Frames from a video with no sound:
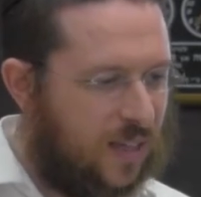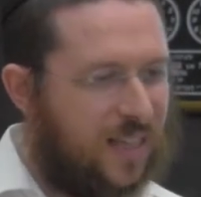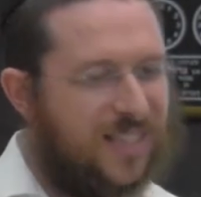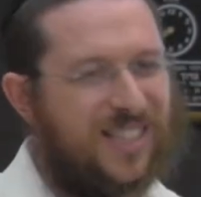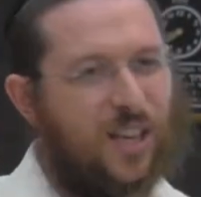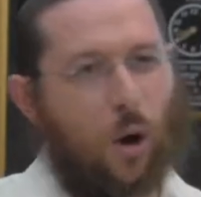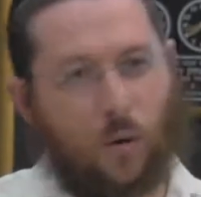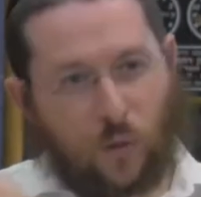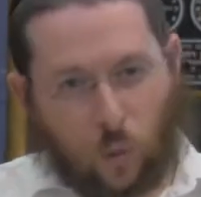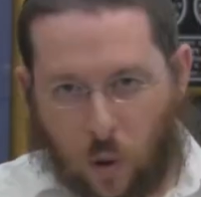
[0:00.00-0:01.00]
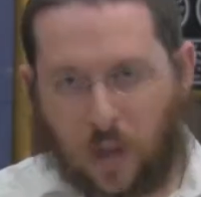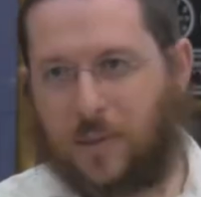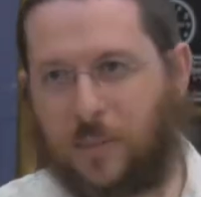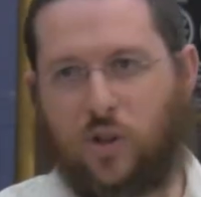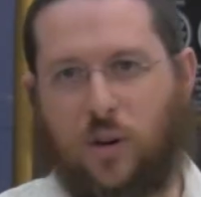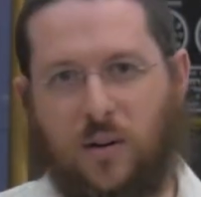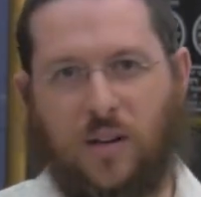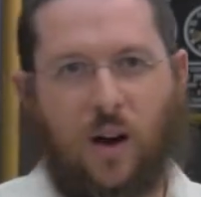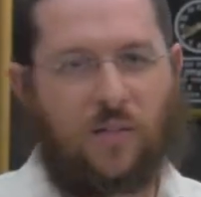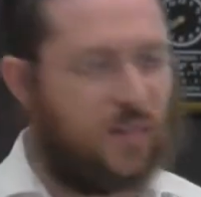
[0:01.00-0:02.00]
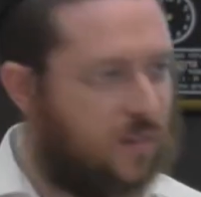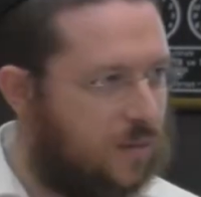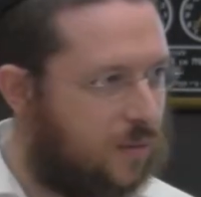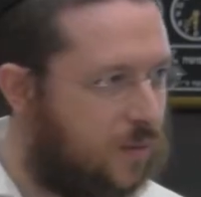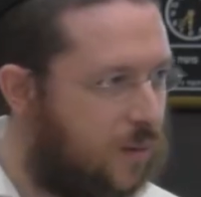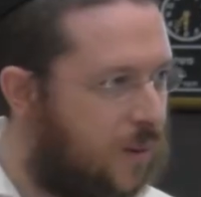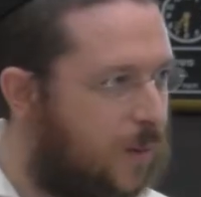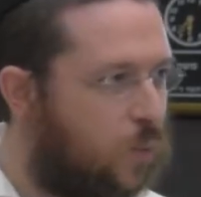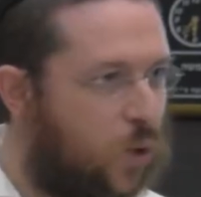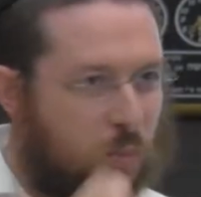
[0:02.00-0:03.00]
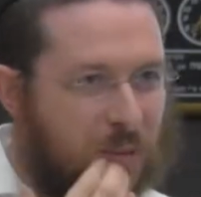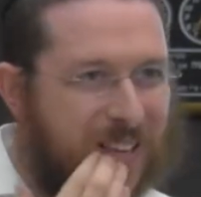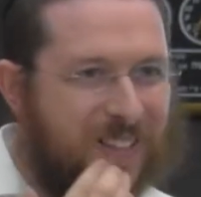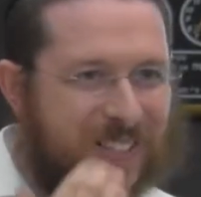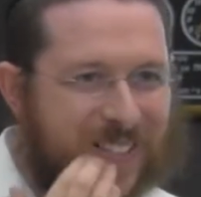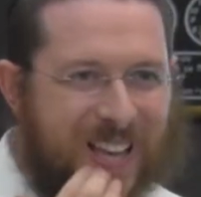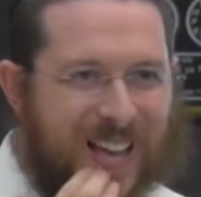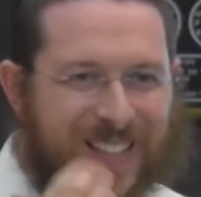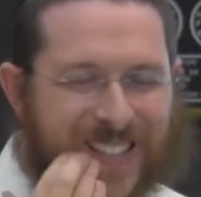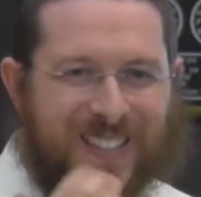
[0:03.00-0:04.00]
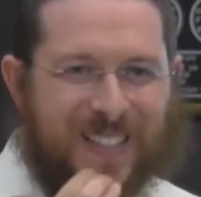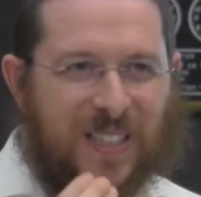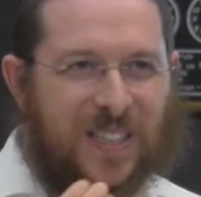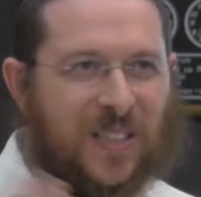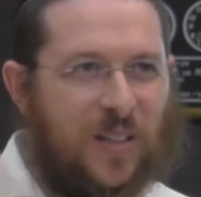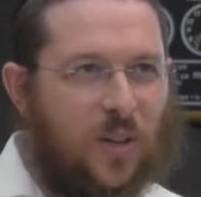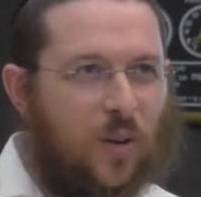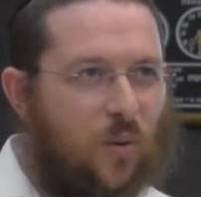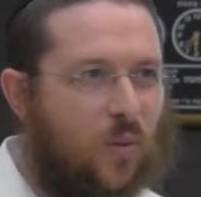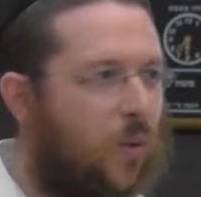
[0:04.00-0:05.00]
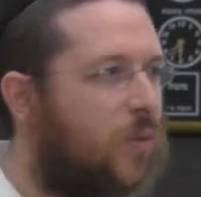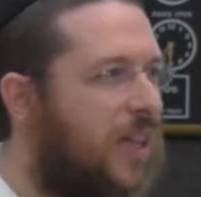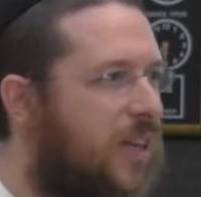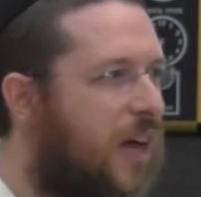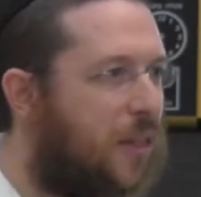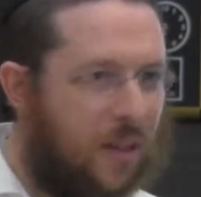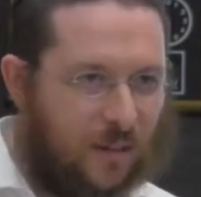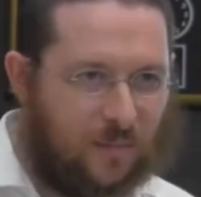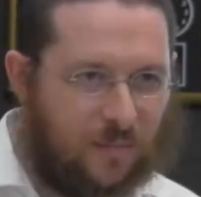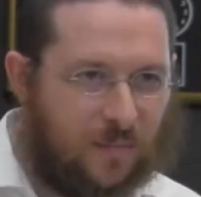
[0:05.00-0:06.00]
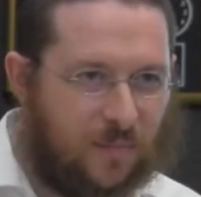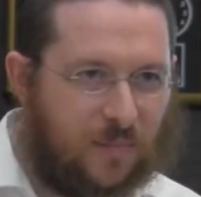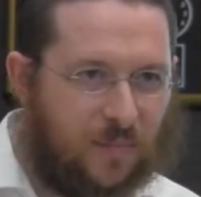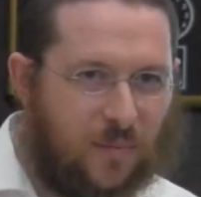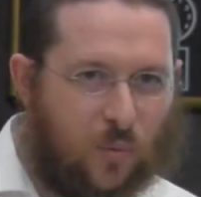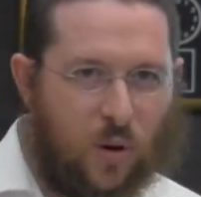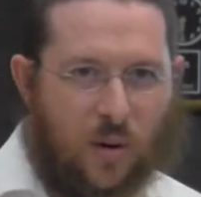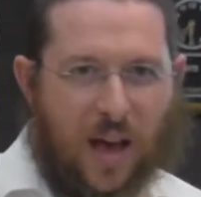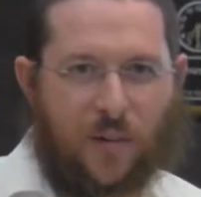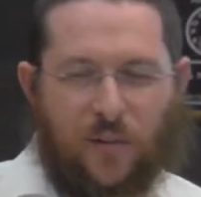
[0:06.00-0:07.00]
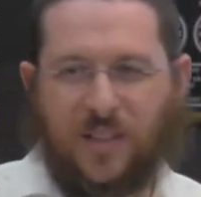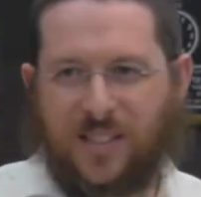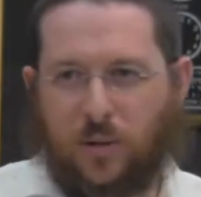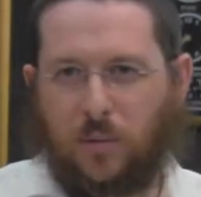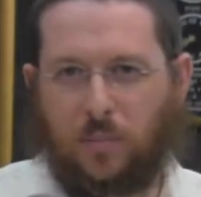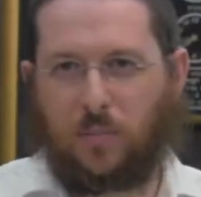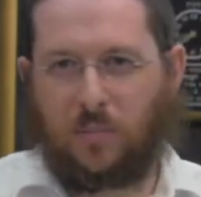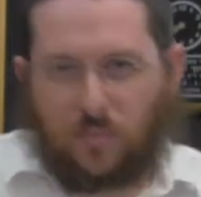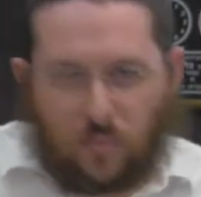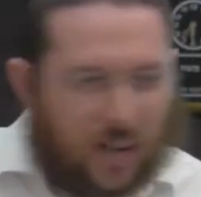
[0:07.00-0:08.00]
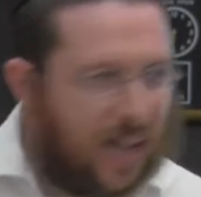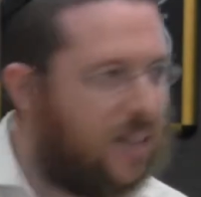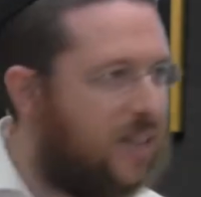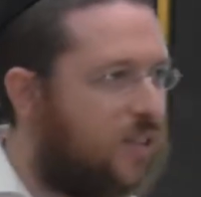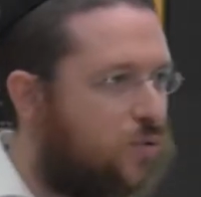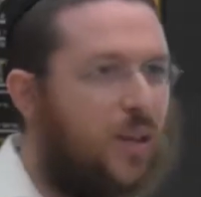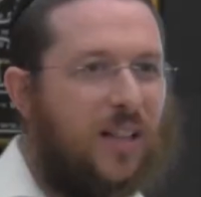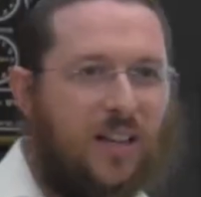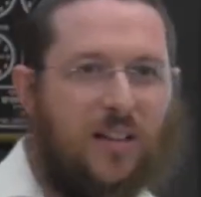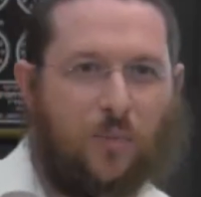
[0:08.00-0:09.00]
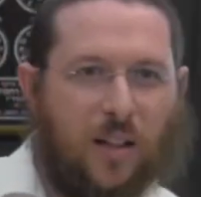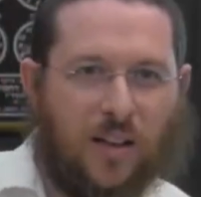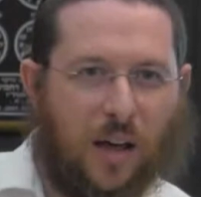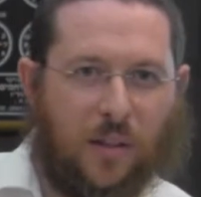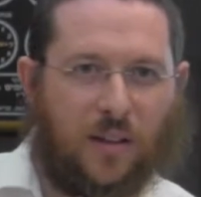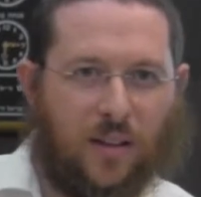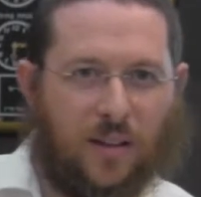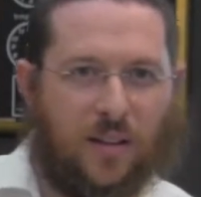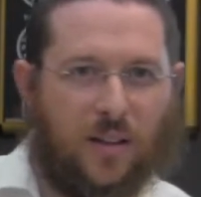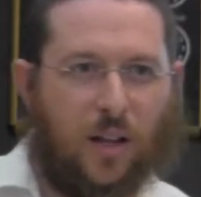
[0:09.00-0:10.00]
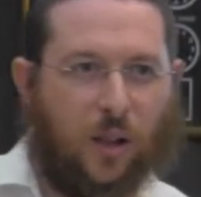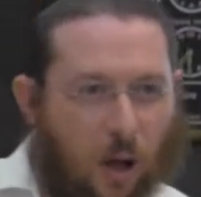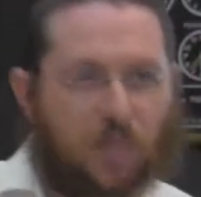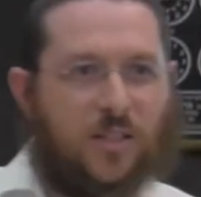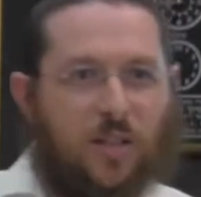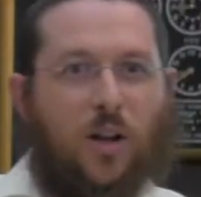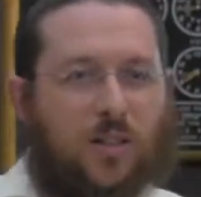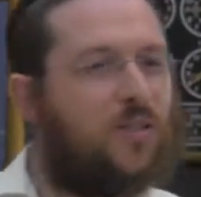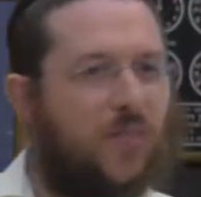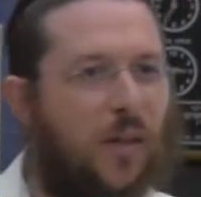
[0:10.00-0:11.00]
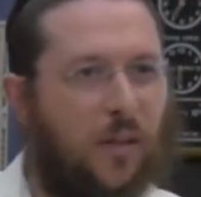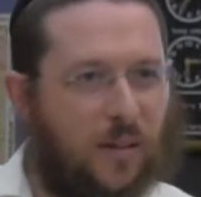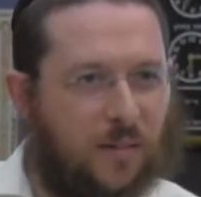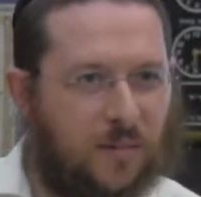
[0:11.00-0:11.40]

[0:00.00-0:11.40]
is the overwhelming majority of it, which means that, that we're really nothing. We're, our physical reality is really, really nothing. Lots and lots of nothing